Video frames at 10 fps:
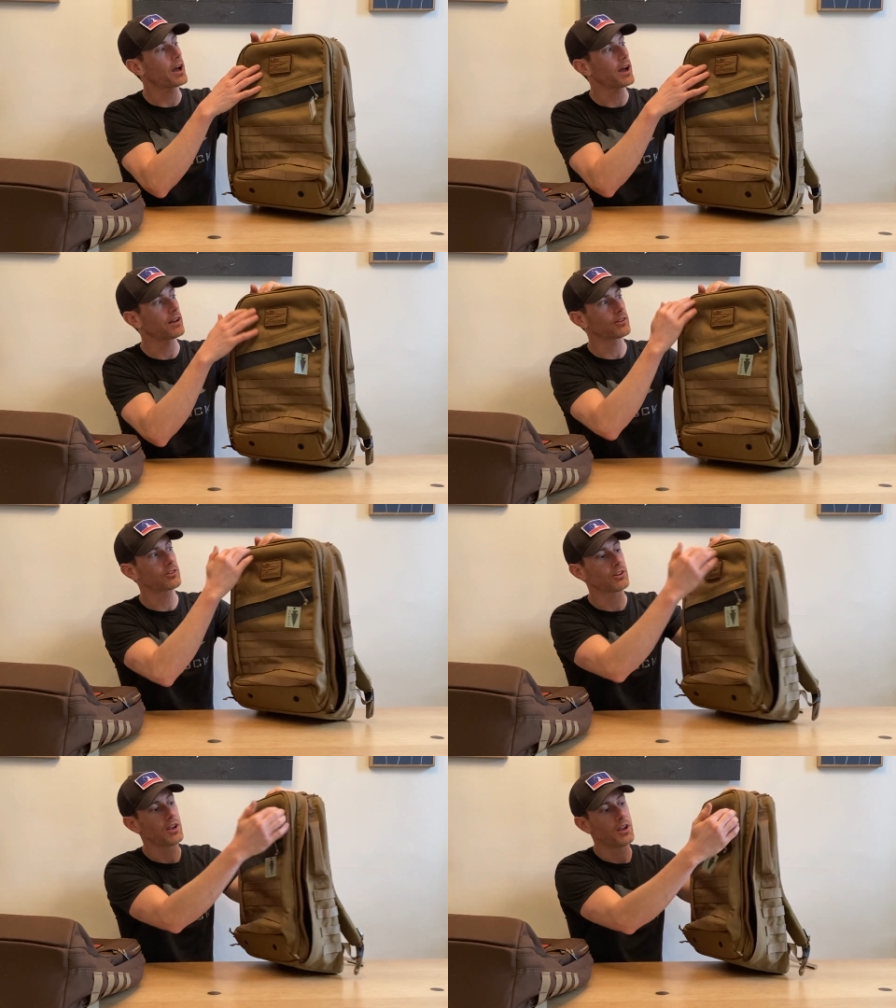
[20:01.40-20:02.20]

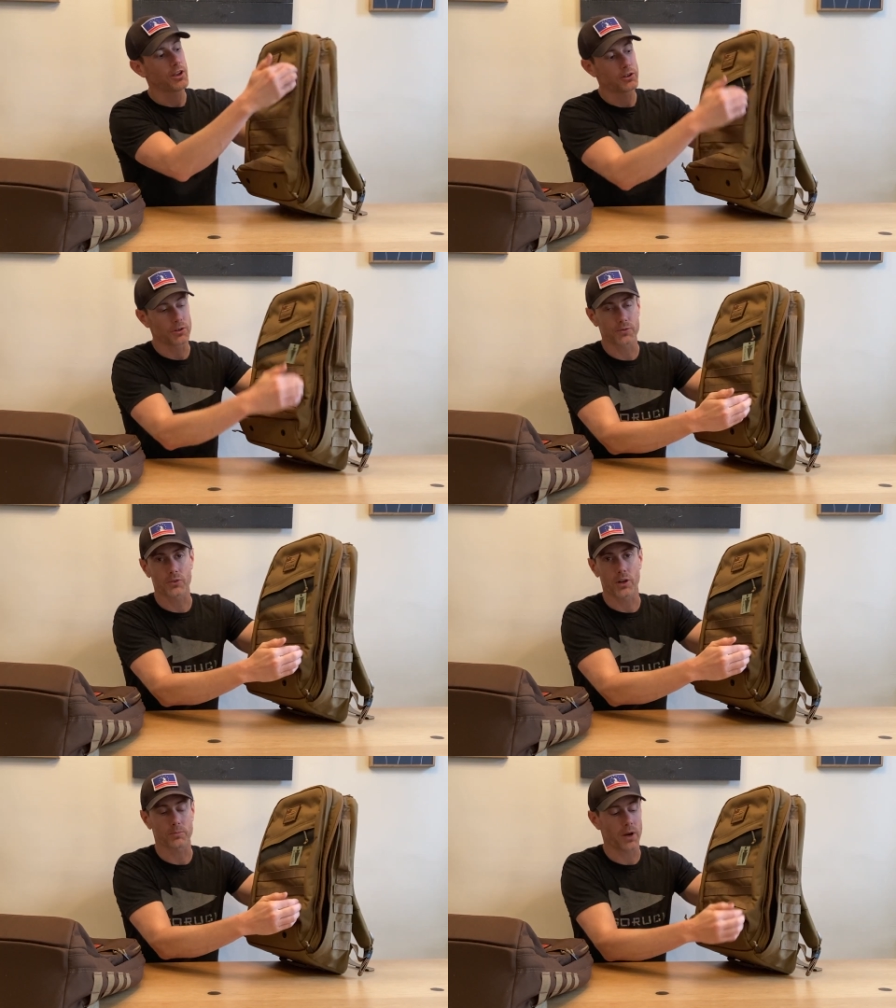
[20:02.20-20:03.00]
as your
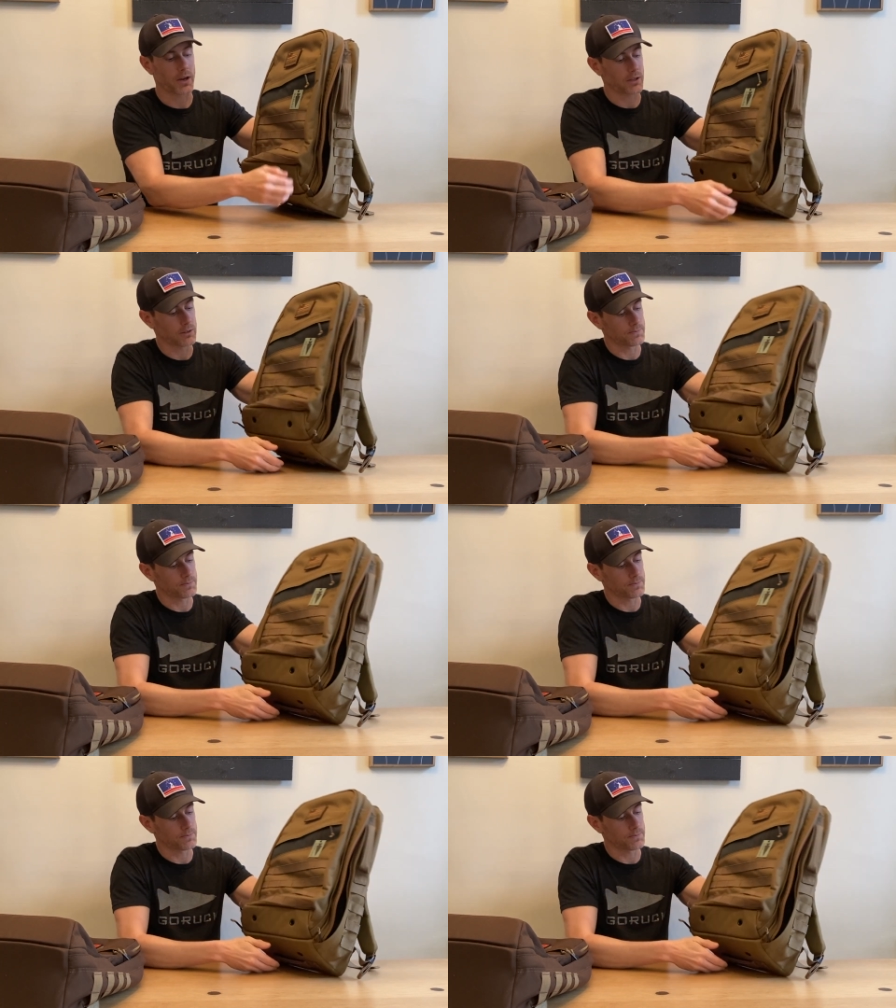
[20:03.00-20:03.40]
front pocket.